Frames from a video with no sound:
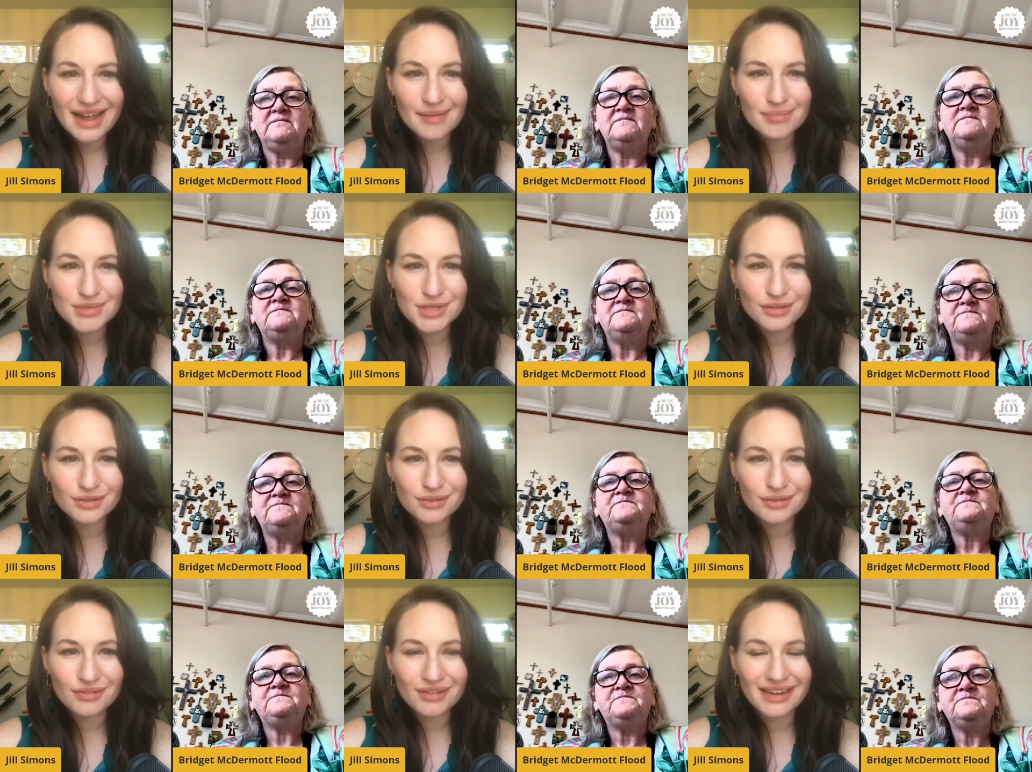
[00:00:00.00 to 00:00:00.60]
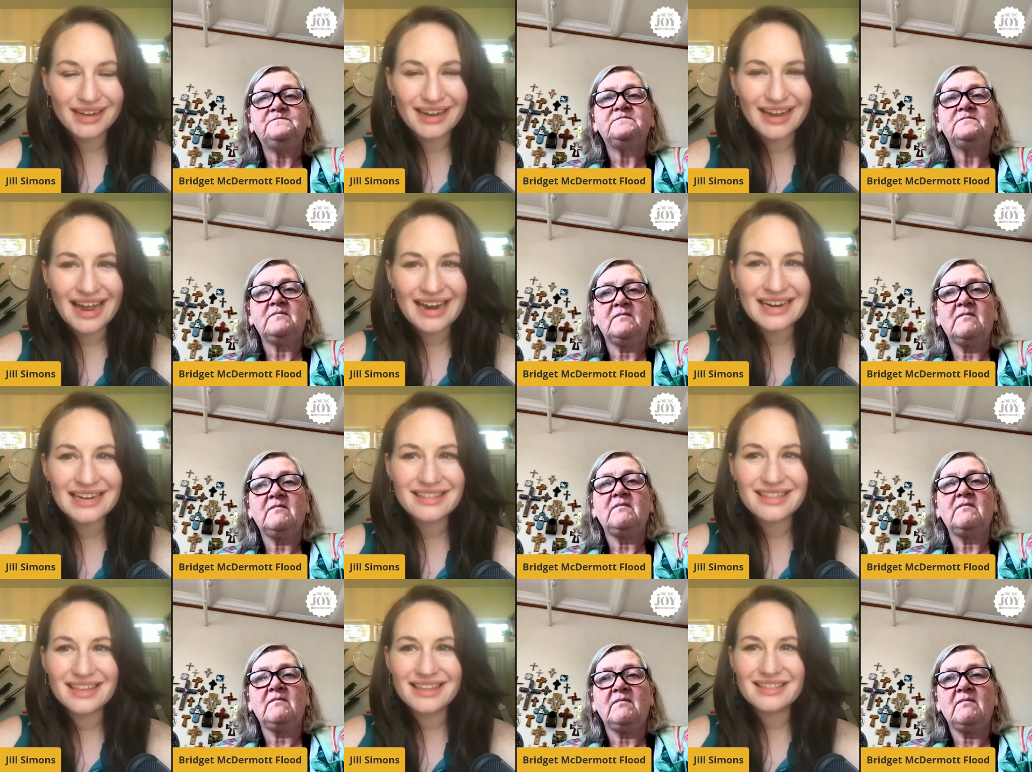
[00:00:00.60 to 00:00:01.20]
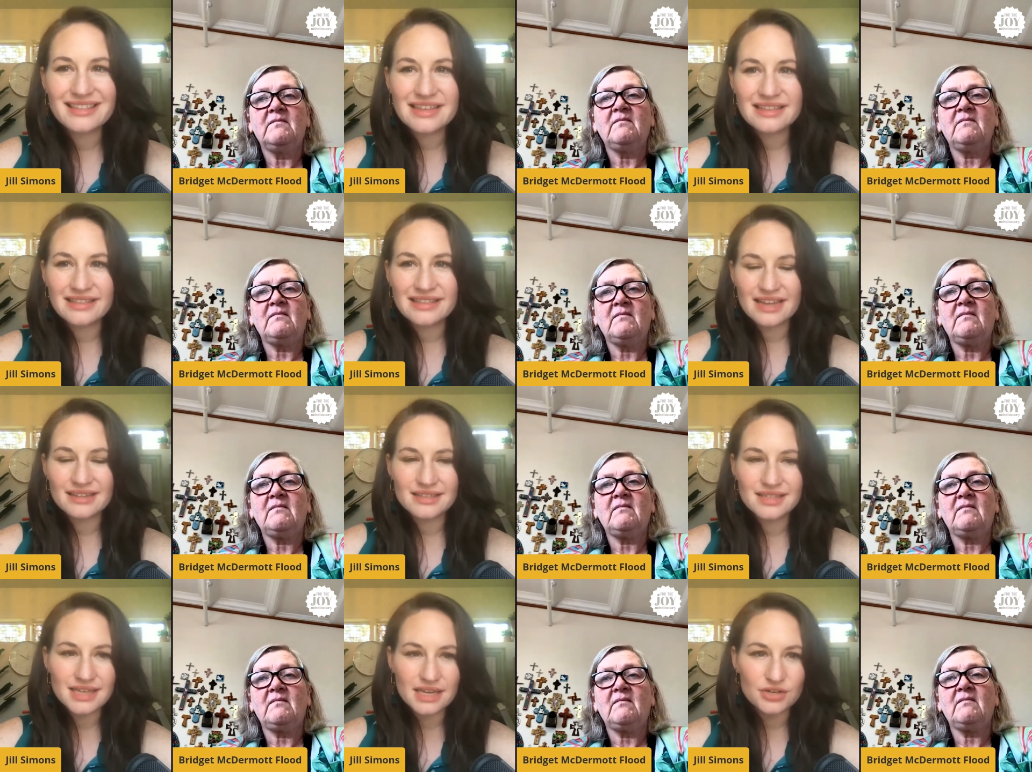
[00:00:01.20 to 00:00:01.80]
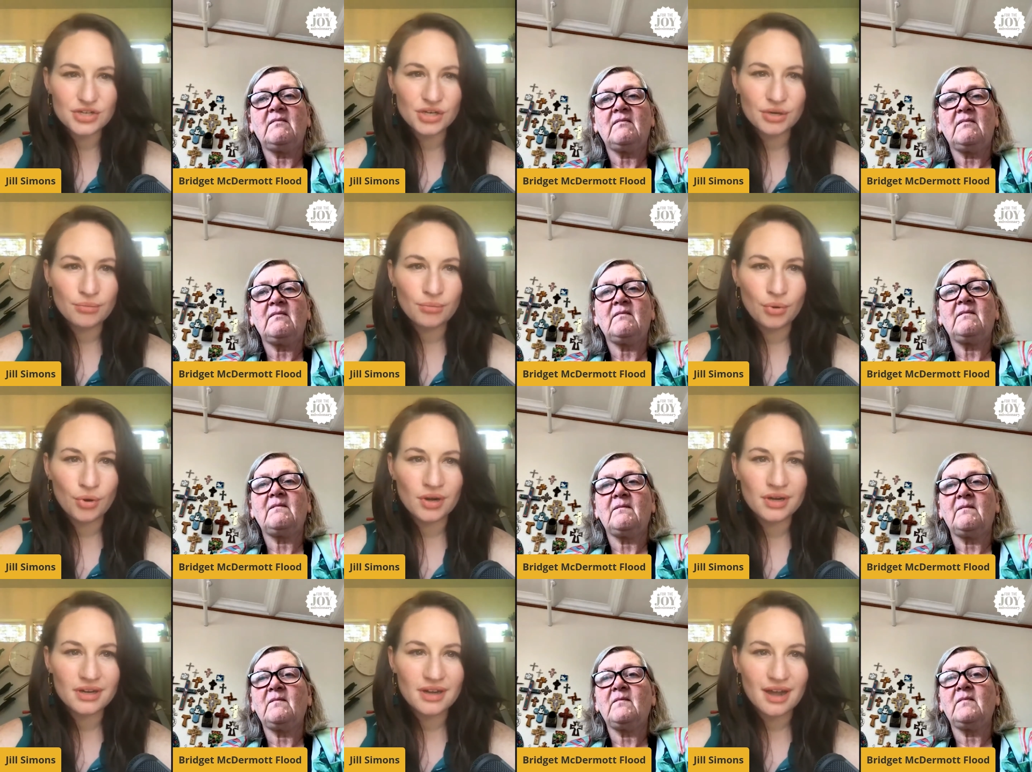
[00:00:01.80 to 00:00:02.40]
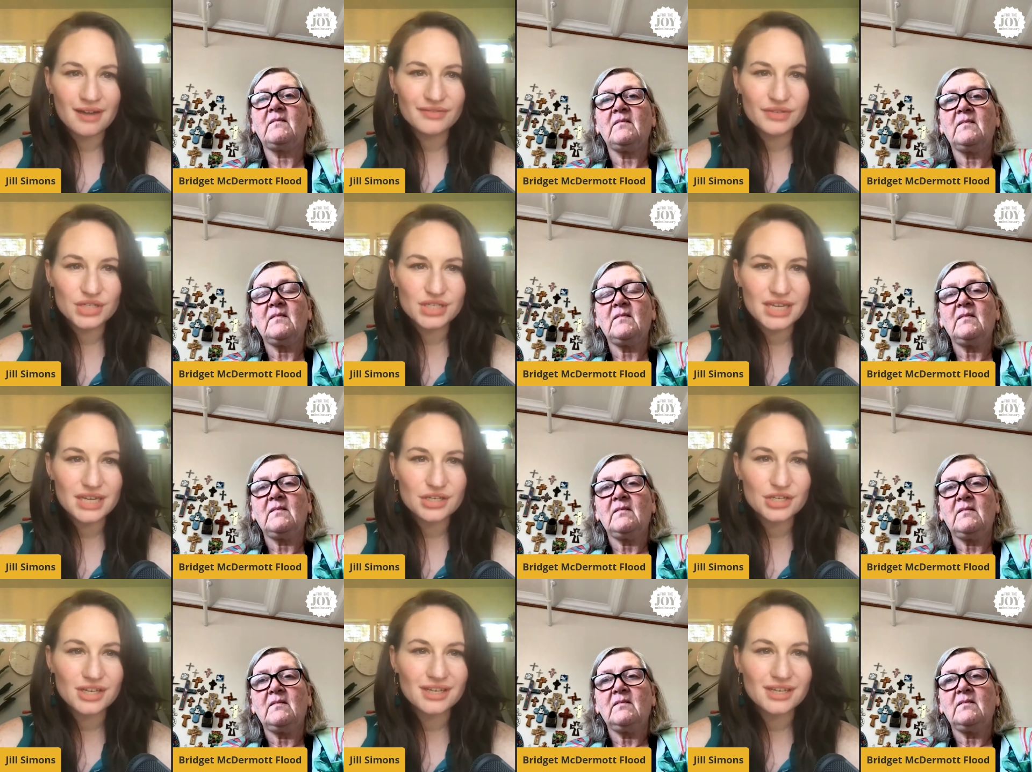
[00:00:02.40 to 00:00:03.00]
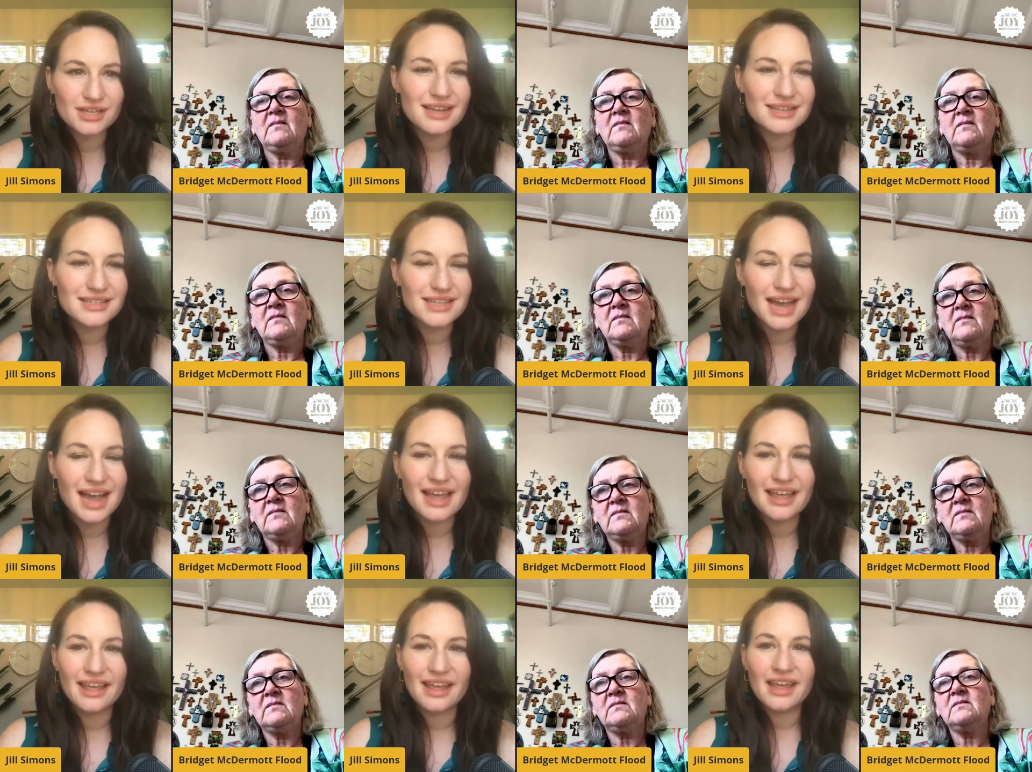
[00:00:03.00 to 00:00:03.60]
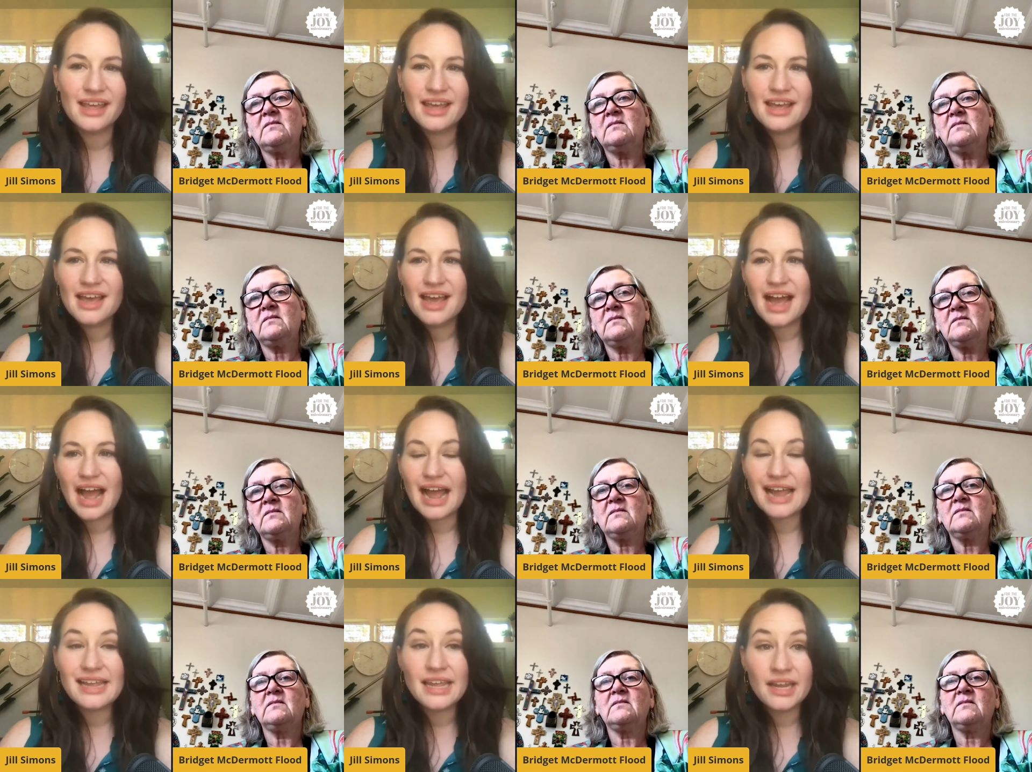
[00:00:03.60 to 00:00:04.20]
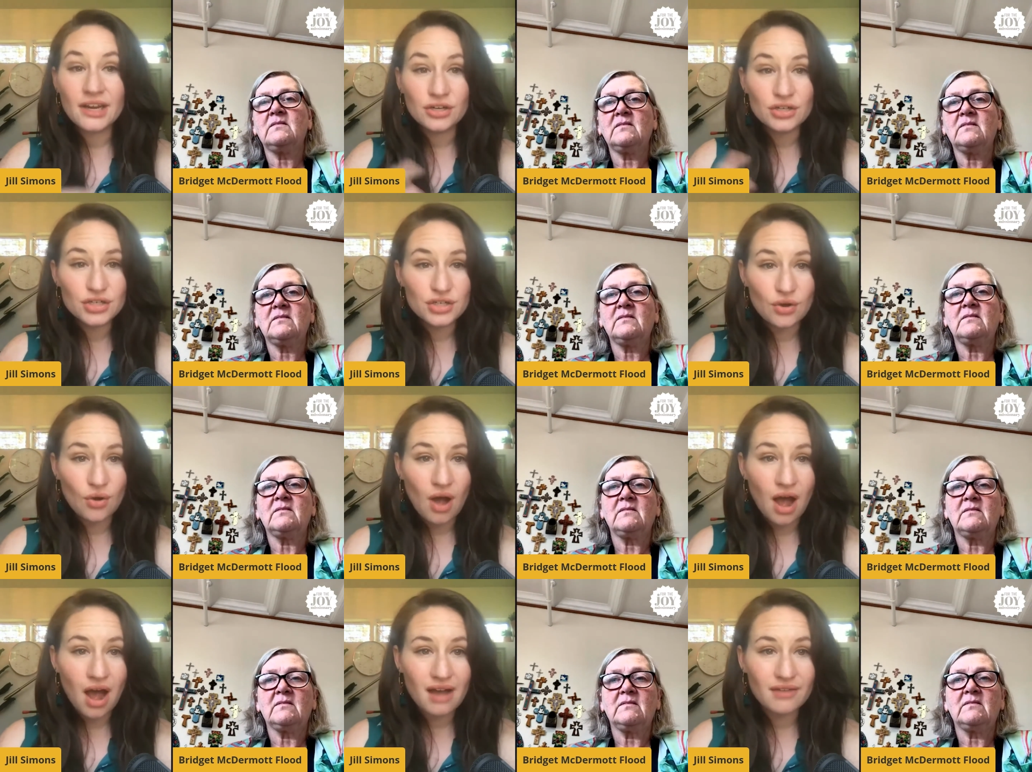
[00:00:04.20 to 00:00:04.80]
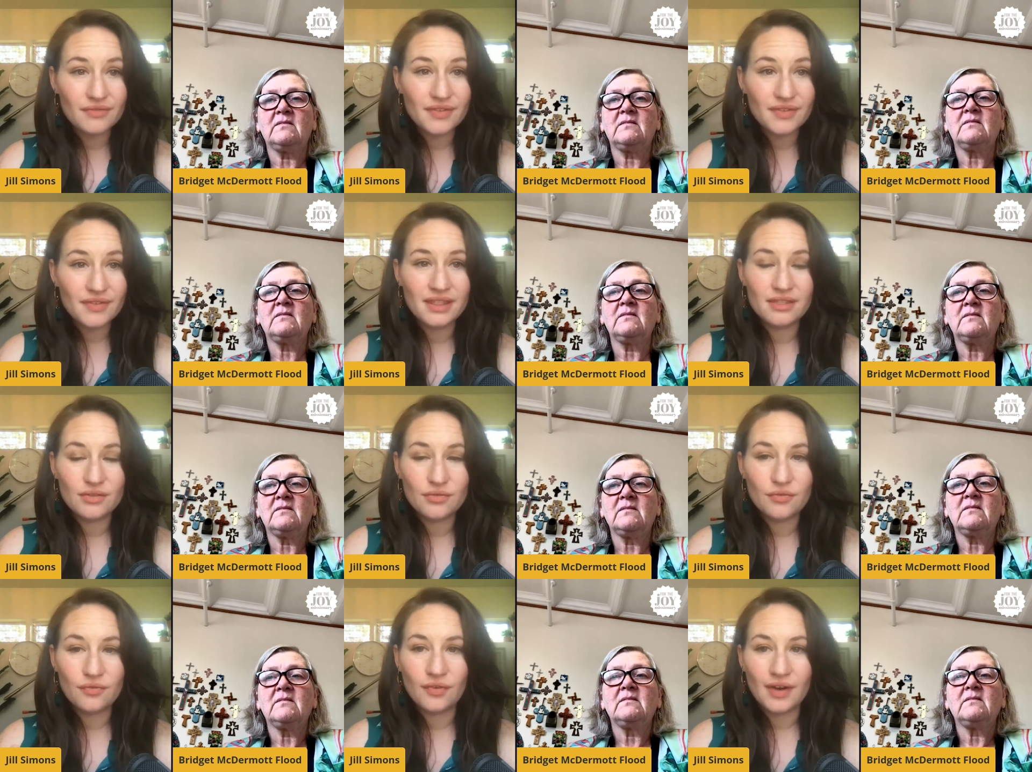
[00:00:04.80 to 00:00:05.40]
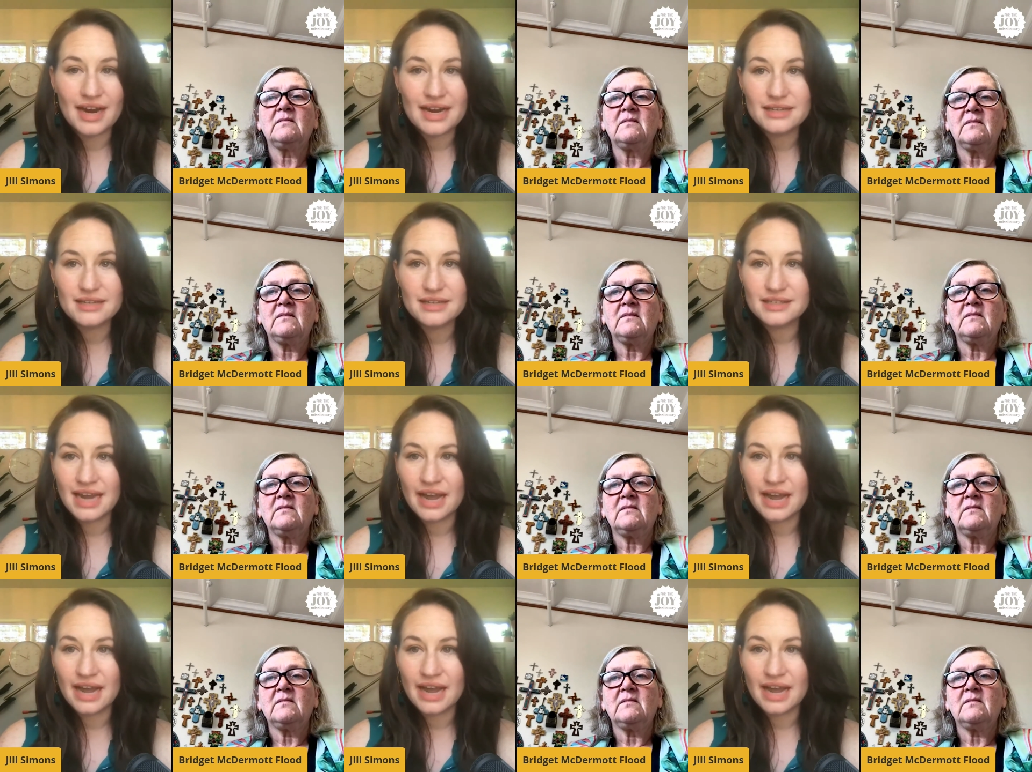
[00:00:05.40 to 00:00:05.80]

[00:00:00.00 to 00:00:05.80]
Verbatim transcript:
Speaker 1: absolutely. And I think that that's such an important conversation because I I hear so often the phrase